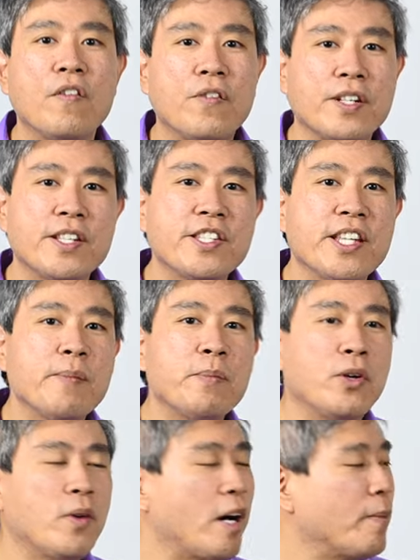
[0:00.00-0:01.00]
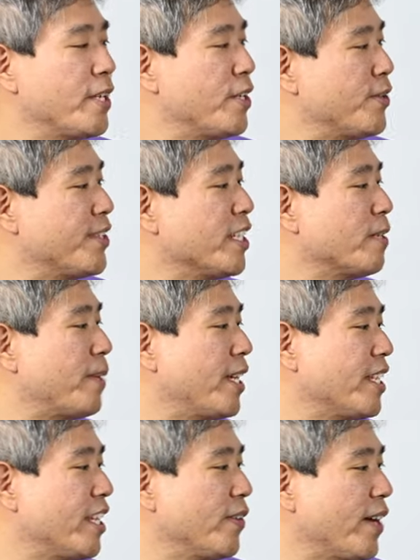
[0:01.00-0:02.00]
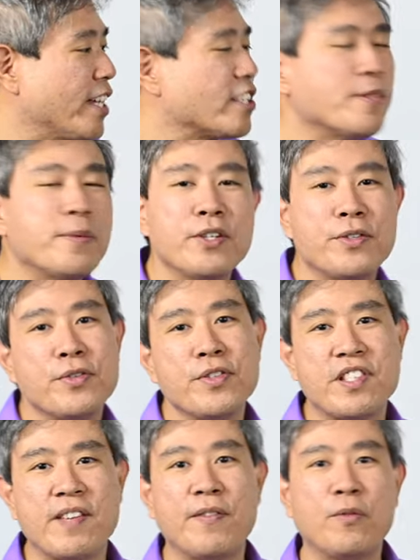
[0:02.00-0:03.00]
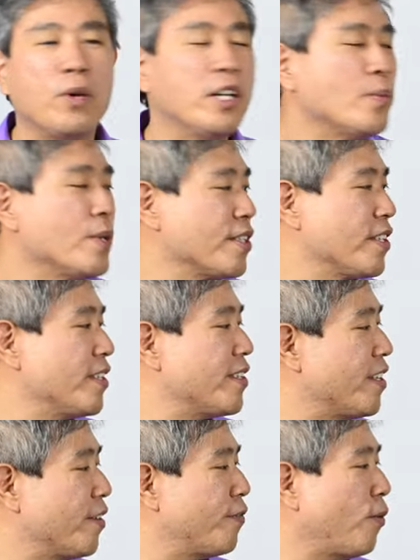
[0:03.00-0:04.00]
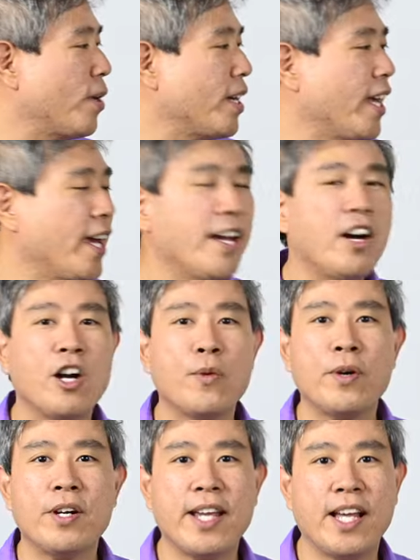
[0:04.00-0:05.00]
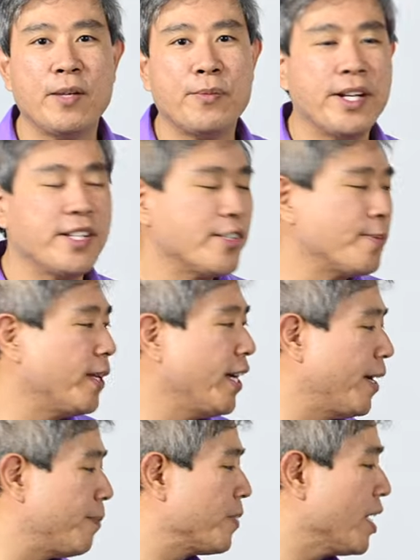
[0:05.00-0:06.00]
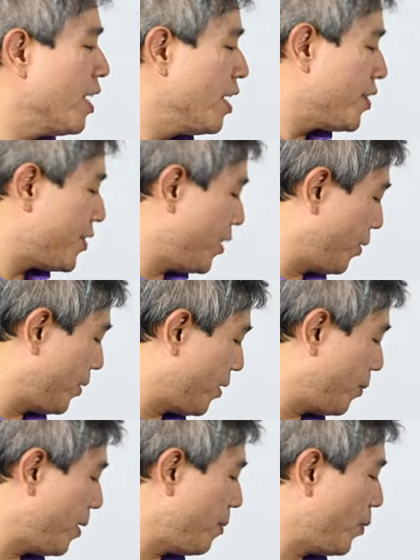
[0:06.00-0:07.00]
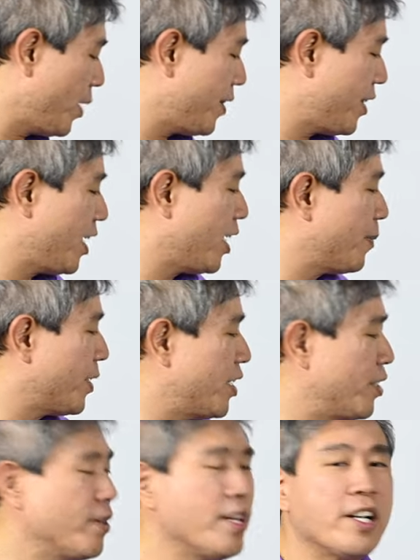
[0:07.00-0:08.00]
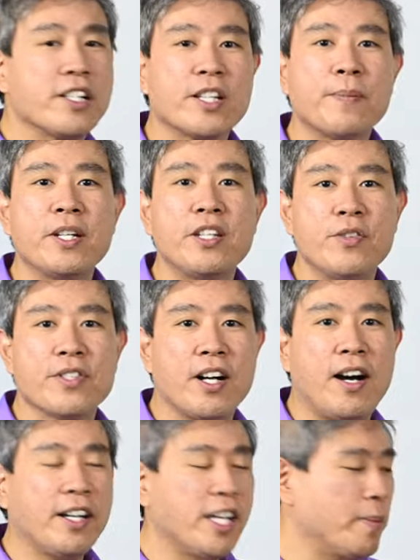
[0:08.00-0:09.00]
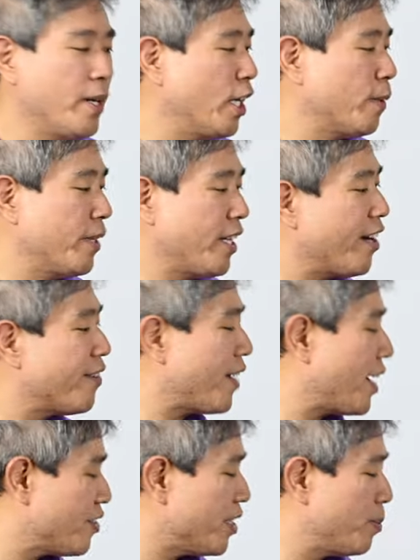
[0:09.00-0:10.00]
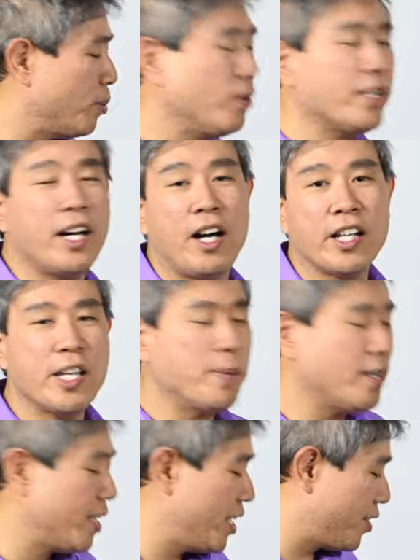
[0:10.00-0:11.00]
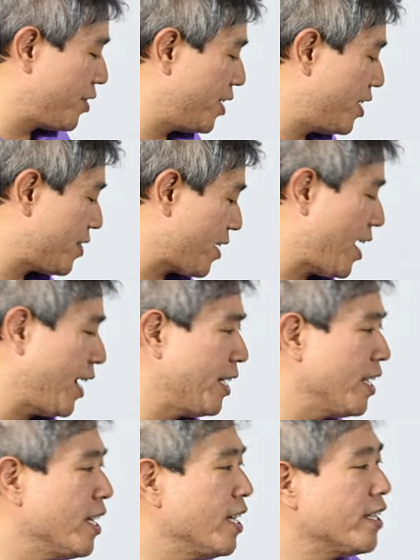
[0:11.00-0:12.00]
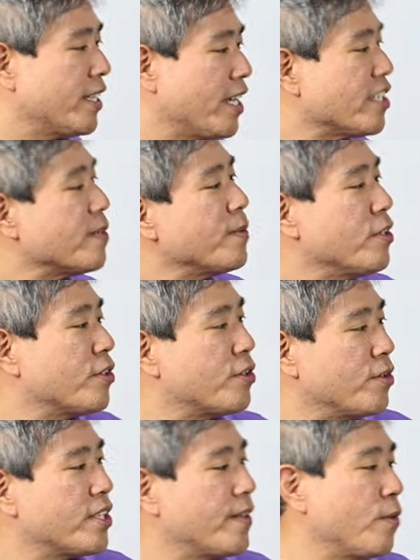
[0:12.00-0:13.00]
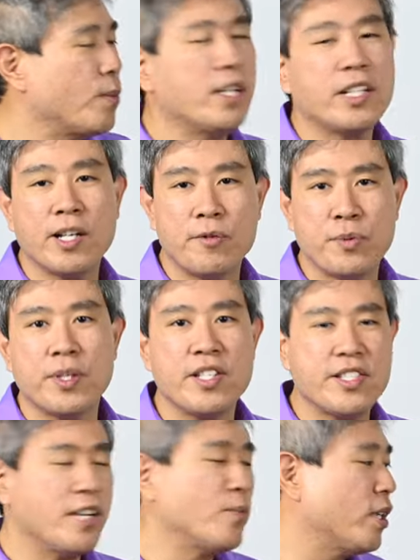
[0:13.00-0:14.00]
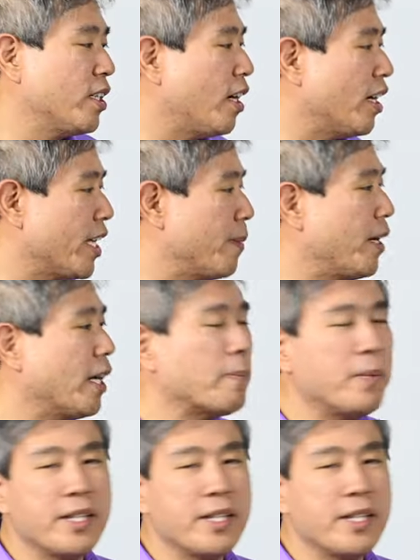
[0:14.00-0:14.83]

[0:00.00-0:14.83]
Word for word: For this demo, I'll be using the BenQ SW271, which is their 4K hardware calibrated display. So the number one thing I'm going to do here is I'm going to use a hockey puck, but I have actually pulled a hockey puck here to the side. The SW271 comes with a Gen 1 hockey puck,